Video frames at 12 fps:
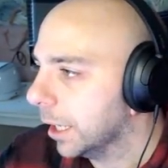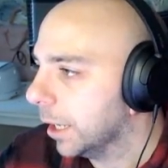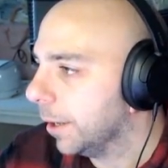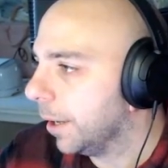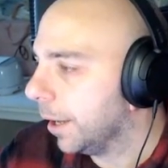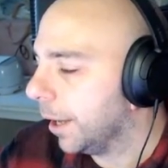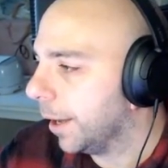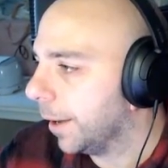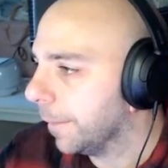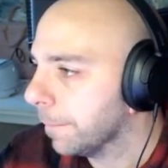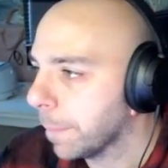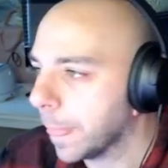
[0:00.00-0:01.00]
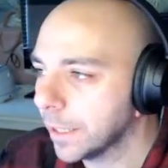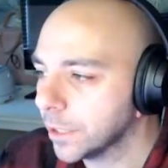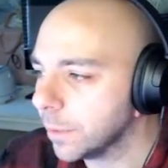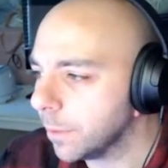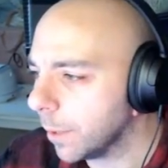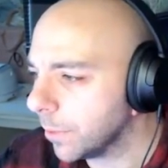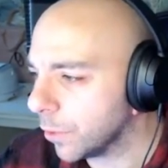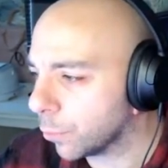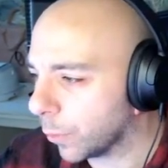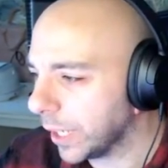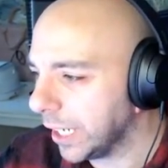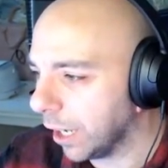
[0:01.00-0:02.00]
Huh. Sometimes it's
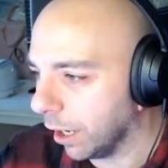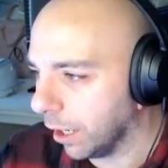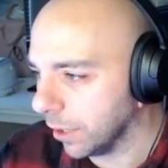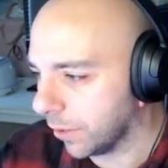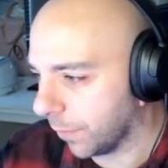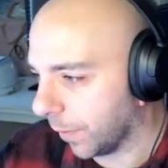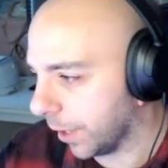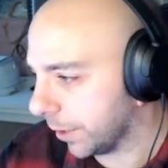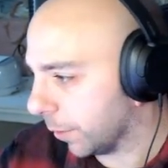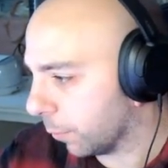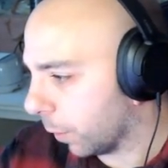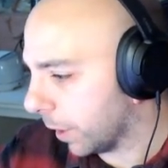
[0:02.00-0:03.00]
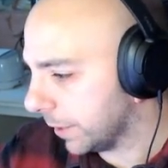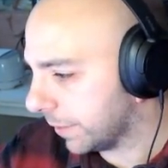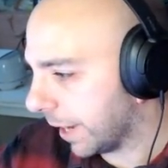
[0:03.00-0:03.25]
really hard to find the right